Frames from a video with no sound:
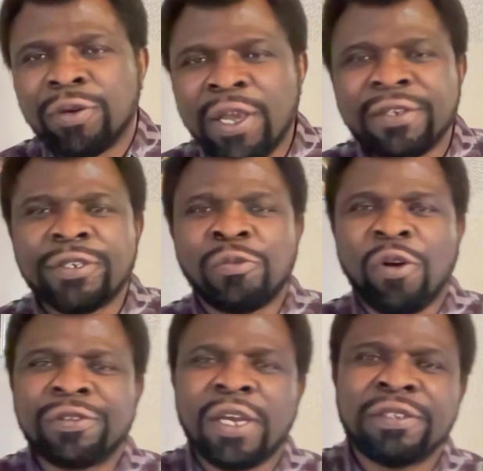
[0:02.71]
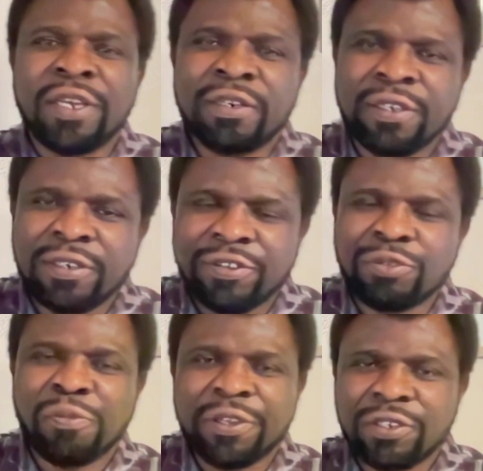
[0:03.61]
Anyone that hearing this
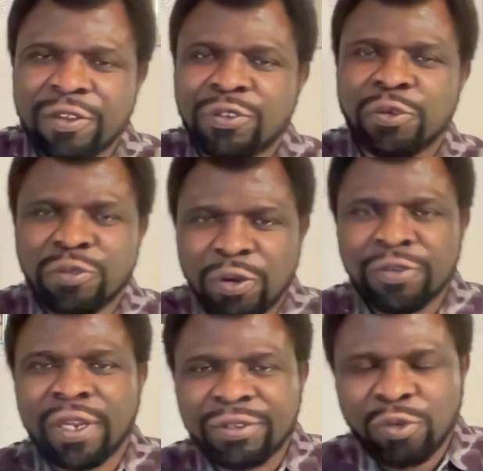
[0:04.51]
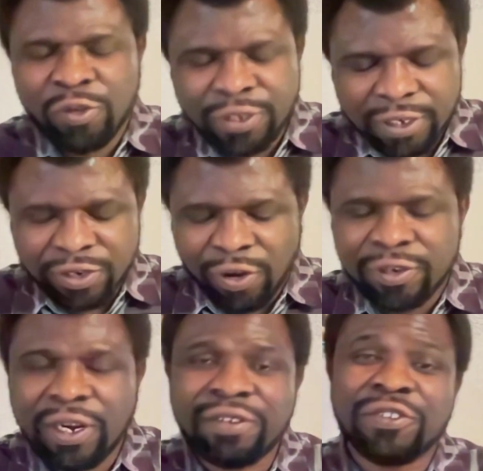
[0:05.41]
message should know that only
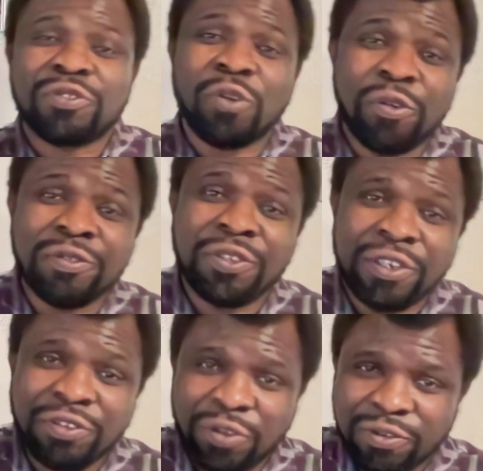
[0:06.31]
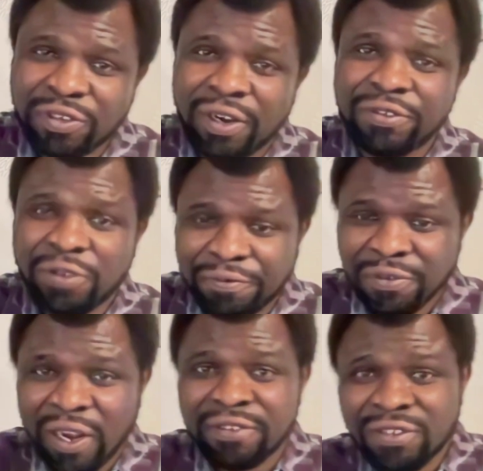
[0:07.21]
God and His Son, Jesus Christ of
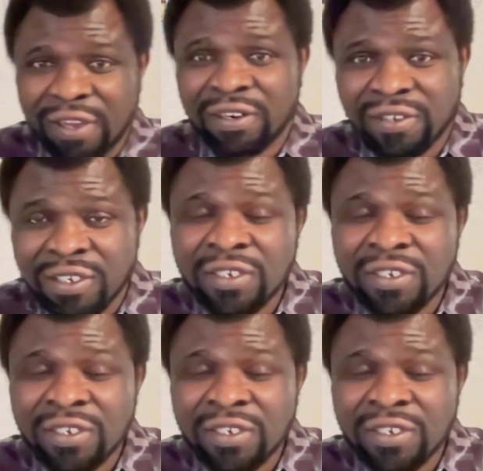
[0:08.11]
Nazareth,